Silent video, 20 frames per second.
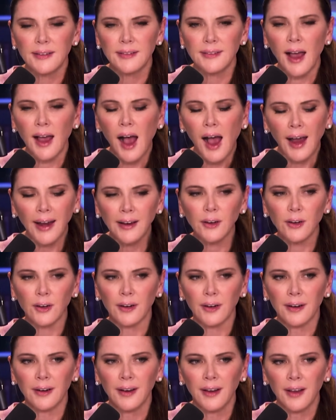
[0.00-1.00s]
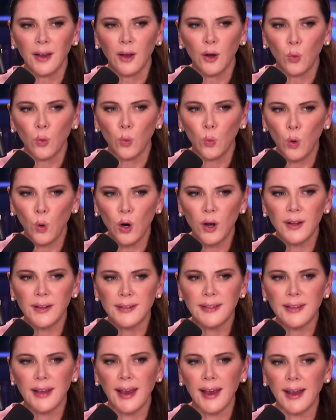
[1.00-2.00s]
Tiger
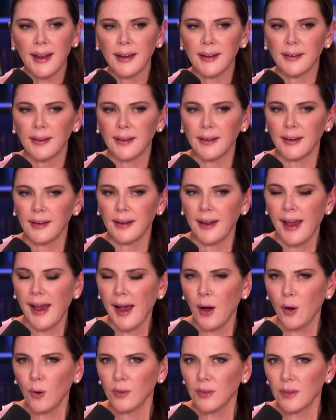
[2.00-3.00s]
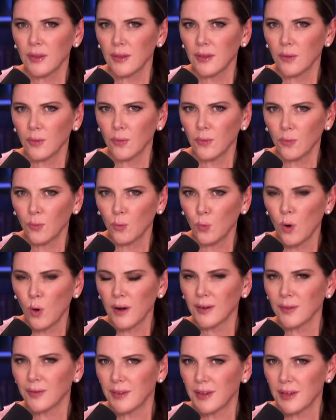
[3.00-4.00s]
Woods and how
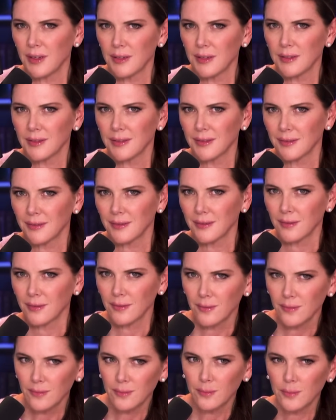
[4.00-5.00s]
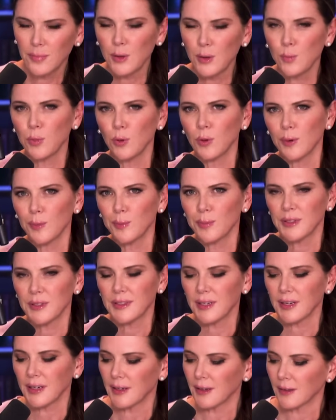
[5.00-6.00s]
one of these people in
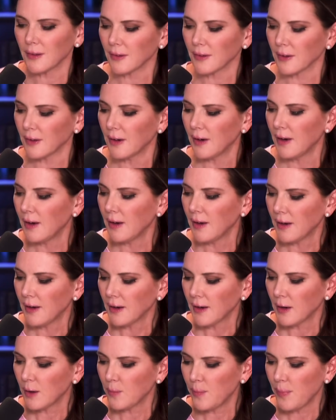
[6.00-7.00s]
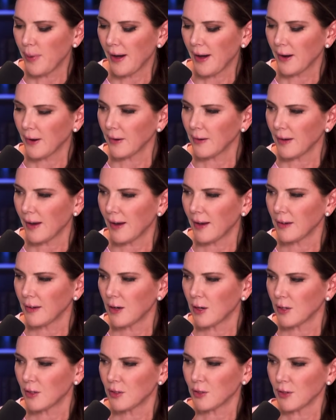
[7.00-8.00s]
particular compared and
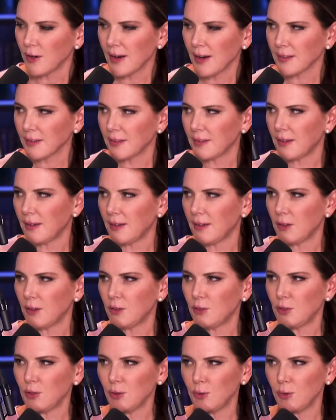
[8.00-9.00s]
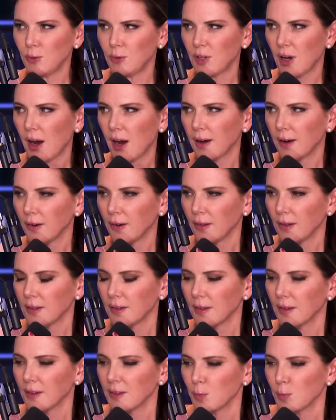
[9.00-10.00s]
contrasted to Tiger.
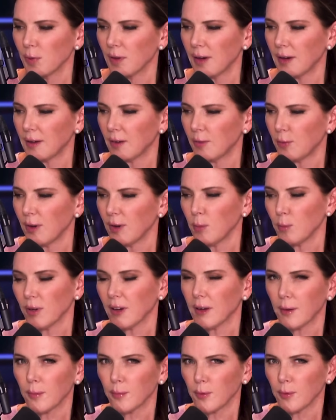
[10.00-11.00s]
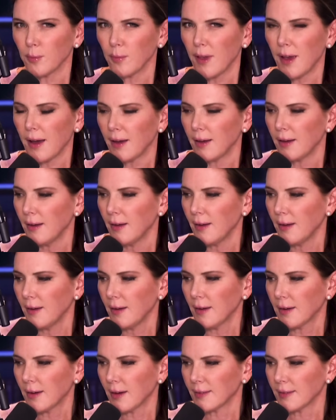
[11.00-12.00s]
Let's play, if we can pick it up from that.
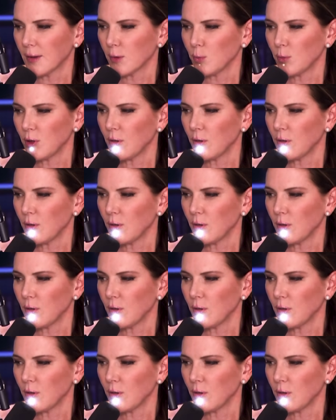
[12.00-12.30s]
Guys, that'd be